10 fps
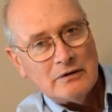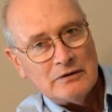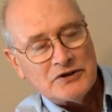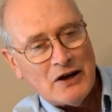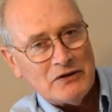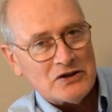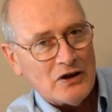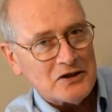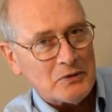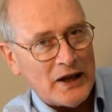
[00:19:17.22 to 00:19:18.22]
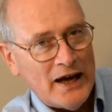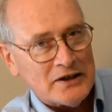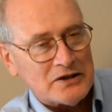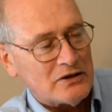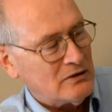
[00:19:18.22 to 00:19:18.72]
starts with
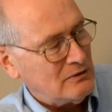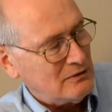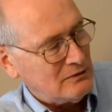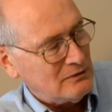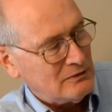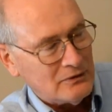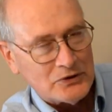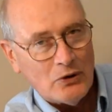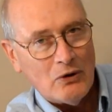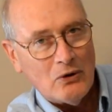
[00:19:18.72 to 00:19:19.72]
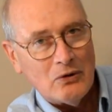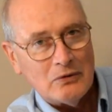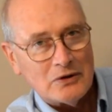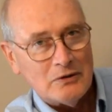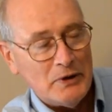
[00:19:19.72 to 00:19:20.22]
S, so
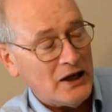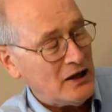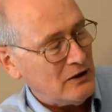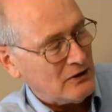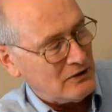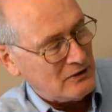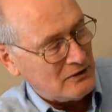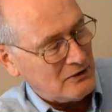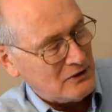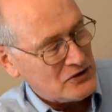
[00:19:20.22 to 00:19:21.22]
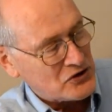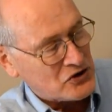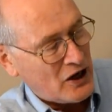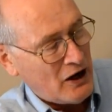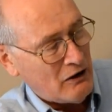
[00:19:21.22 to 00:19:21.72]
to me
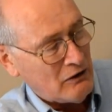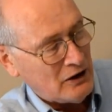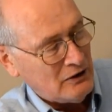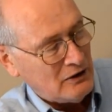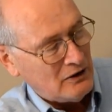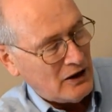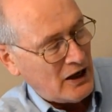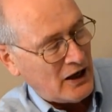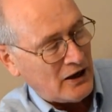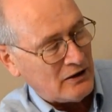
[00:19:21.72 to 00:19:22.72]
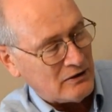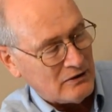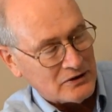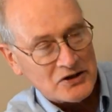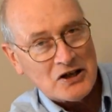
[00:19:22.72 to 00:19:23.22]
Sahara and
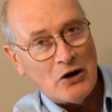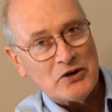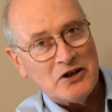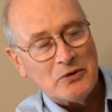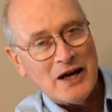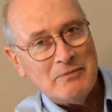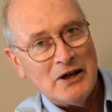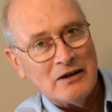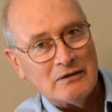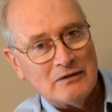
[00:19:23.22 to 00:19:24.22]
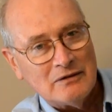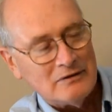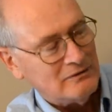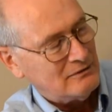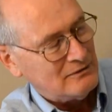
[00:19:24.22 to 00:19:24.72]
Saudi Arabia
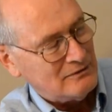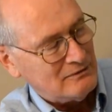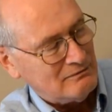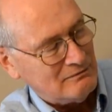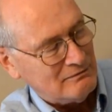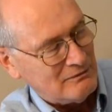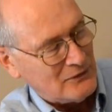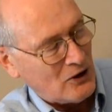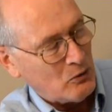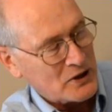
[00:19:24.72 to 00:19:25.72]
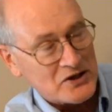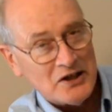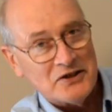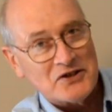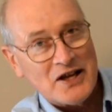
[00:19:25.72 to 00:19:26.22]
are what's
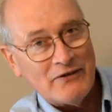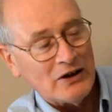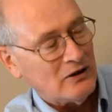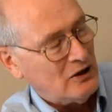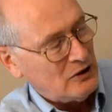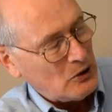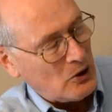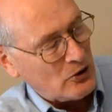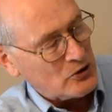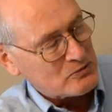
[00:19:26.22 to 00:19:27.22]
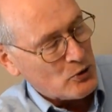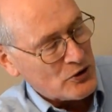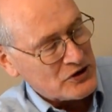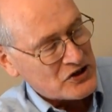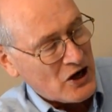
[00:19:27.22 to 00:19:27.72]
in 7. Although it's more
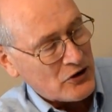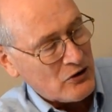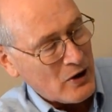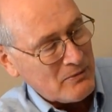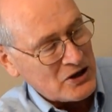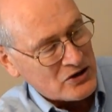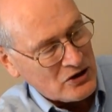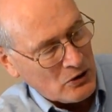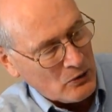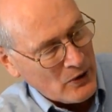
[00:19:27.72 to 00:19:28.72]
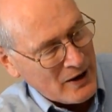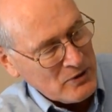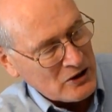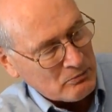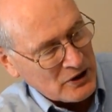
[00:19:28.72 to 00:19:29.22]
than Saudi Arabia, it's the
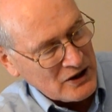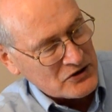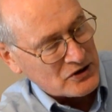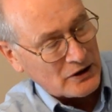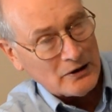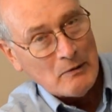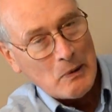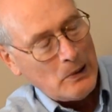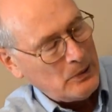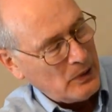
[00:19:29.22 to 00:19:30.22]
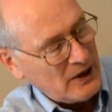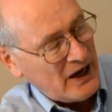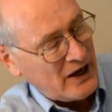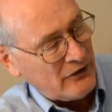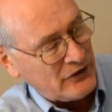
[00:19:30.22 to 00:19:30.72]
Arabian Peninsula
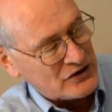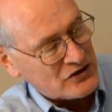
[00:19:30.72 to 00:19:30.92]
and the